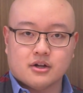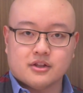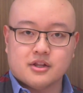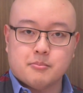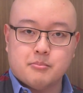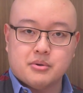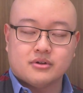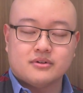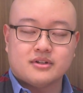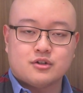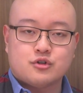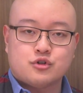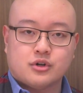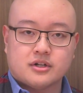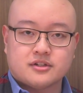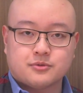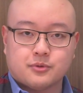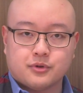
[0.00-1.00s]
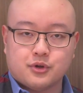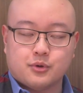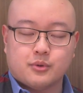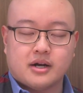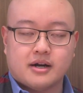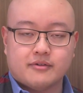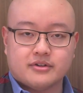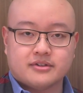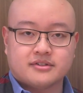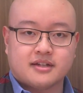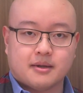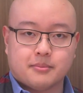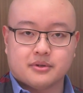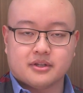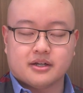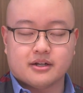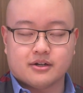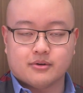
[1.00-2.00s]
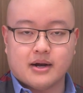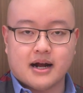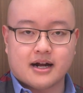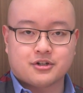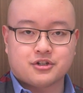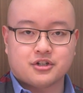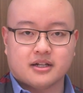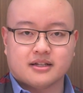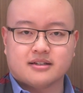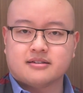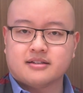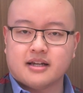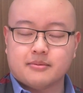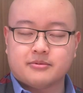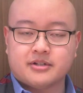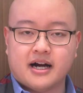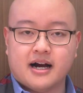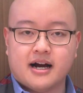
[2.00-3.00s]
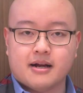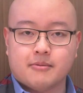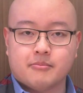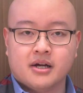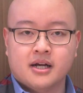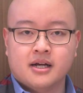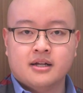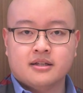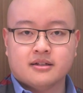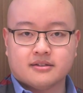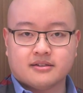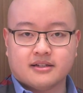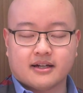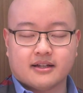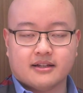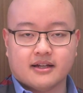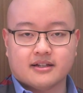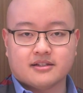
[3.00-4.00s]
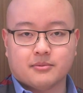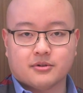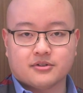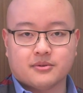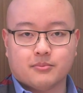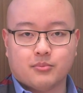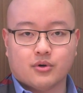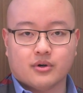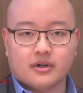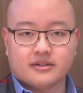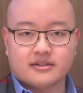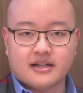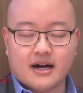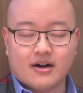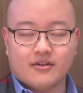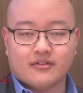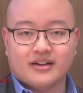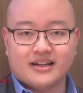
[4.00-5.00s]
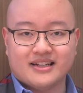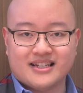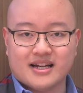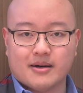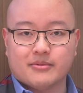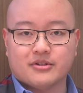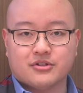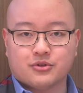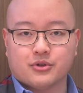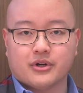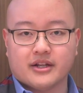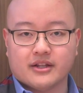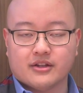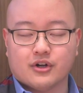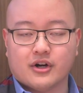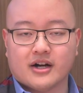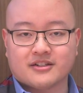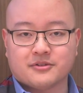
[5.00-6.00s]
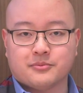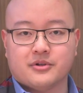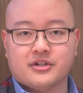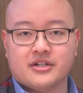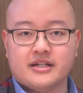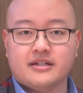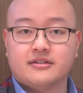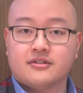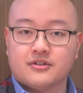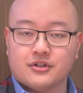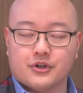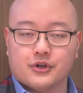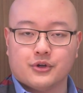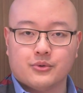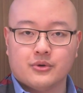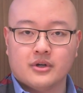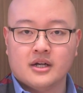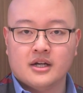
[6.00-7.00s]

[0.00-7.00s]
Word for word: Are they building trust with you at every step of the interaction? At the same time, the second thing that's most important is how are they demonstrating their expertise to you?